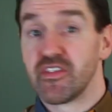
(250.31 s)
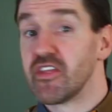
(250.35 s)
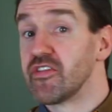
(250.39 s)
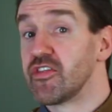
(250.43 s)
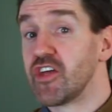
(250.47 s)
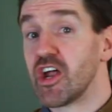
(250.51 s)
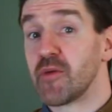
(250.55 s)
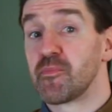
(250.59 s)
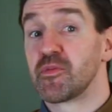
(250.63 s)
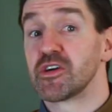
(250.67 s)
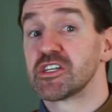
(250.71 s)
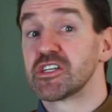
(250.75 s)

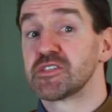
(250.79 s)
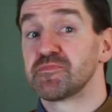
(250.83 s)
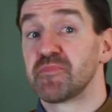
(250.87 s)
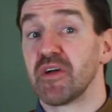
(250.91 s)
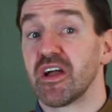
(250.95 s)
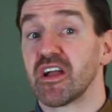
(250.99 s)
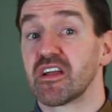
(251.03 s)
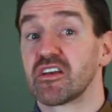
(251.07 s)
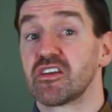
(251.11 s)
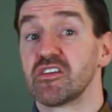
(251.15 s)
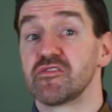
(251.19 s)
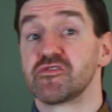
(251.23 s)
Their
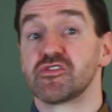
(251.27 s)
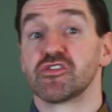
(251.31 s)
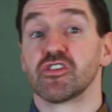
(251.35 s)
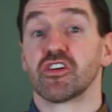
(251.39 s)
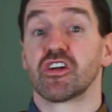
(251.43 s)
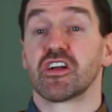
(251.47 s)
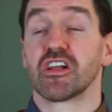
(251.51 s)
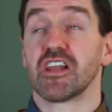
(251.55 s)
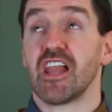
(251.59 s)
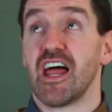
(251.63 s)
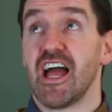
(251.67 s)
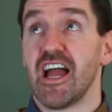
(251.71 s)
perspective should
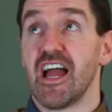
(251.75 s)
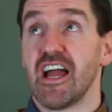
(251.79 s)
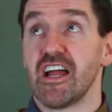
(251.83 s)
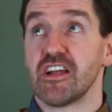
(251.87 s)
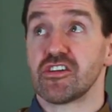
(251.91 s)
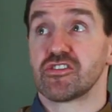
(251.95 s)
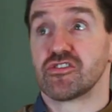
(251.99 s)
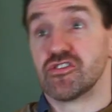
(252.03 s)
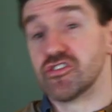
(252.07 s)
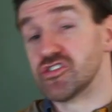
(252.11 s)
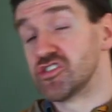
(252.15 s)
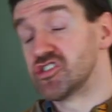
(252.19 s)

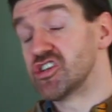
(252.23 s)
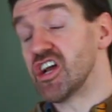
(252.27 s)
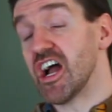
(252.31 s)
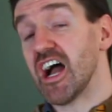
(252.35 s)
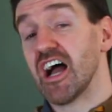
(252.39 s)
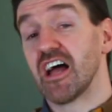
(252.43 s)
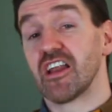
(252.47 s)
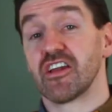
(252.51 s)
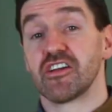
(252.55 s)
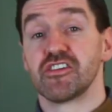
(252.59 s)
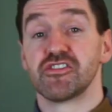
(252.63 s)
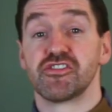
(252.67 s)
clash or
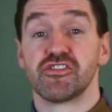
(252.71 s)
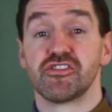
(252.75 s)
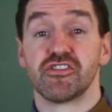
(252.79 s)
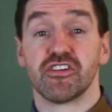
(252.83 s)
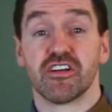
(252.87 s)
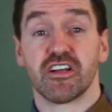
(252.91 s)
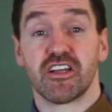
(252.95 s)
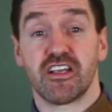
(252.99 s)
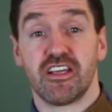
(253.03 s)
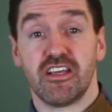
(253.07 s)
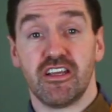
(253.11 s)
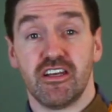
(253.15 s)
challenge your
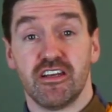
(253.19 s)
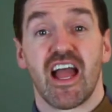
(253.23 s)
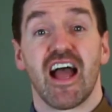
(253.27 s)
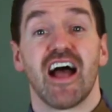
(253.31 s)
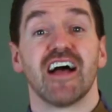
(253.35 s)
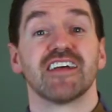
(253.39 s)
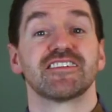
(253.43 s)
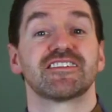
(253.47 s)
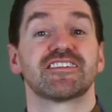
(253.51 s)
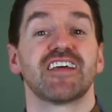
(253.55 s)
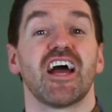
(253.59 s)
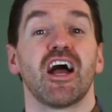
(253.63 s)
lead.
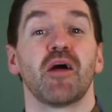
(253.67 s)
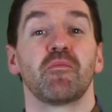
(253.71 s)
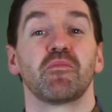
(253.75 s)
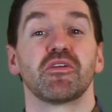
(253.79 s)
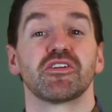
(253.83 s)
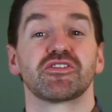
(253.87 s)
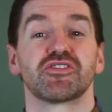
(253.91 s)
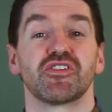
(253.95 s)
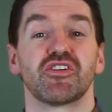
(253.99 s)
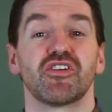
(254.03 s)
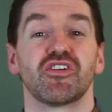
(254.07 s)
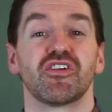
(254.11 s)

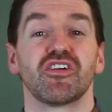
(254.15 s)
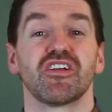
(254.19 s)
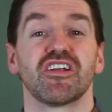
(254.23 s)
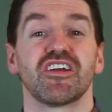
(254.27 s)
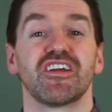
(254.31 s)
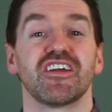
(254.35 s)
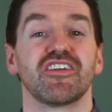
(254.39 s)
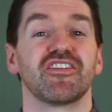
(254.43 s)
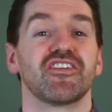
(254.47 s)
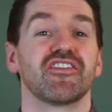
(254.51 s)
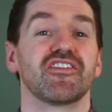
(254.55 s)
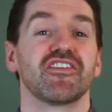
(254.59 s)
Establish early
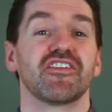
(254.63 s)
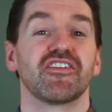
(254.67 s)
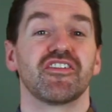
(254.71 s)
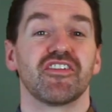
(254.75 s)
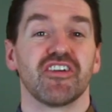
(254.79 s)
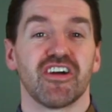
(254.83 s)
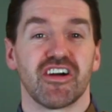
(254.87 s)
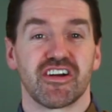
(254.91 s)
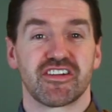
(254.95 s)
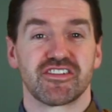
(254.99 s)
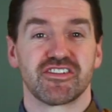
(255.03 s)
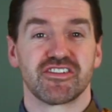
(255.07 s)
in their
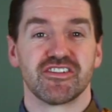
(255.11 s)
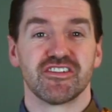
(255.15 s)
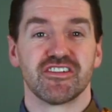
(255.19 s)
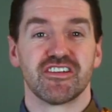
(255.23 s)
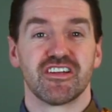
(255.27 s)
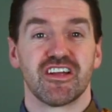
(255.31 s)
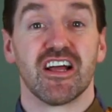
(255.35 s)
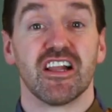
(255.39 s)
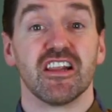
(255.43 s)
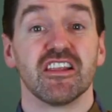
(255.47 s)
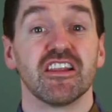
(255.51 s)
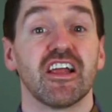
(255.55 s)

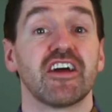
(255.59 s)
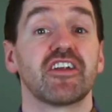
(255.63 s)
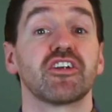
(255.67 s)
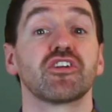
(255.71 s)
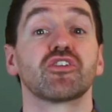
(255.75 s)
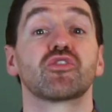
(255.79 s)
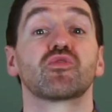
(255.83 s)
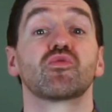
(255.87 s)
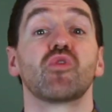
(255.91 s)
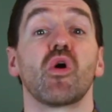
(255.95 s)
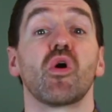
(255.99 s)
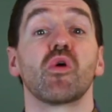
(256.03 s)
introduction, let it
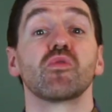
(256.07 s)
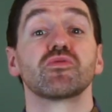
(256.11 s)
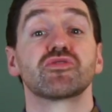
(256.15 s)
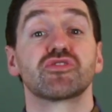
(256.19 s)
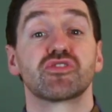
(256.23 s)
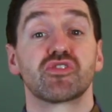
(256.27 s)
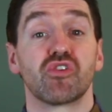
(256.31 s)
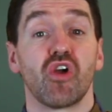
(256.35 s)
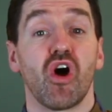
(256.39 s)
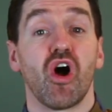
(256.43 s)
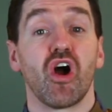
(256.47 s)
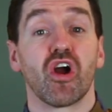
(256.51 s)
grow
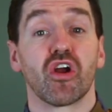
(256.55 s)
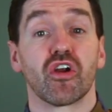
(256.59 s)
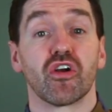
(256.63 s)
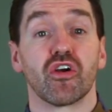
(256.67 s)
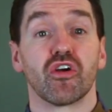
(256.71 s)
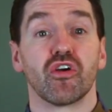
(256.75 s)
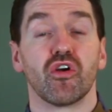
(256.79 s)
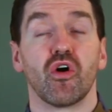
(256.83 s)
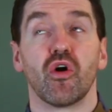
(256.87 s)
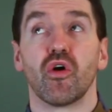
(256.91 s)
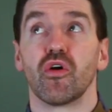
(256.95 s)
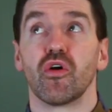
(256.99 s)

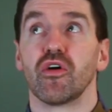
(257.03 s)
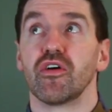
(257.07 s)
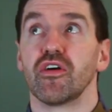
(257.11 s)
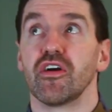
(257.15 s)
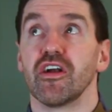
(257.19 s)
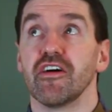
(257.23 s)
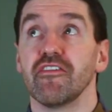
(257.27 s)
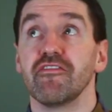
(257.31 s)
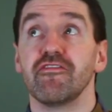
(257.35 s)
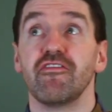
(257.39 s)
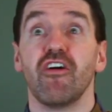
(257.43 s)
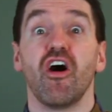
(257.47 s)
stronger or
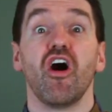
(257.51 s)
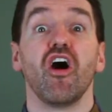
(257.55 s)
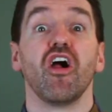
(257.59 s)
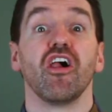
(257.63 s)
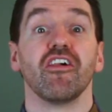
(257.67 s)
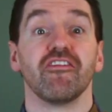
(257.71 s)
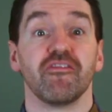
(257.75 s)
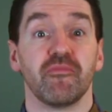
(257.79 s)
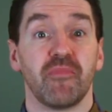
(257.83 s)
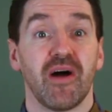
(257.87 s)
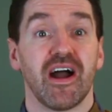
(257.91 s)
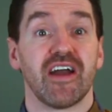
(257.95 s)

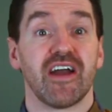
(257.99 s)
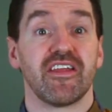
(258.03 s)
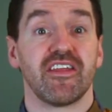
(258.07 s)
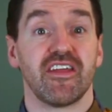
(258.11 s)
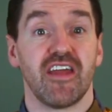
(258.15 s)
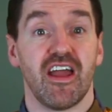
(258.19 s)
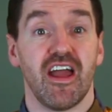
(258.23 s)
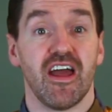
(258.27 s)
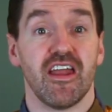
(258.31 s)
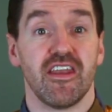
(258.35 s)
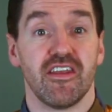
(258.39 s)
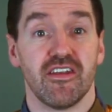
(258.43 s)
evolve by the
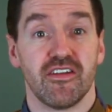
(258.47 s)
end.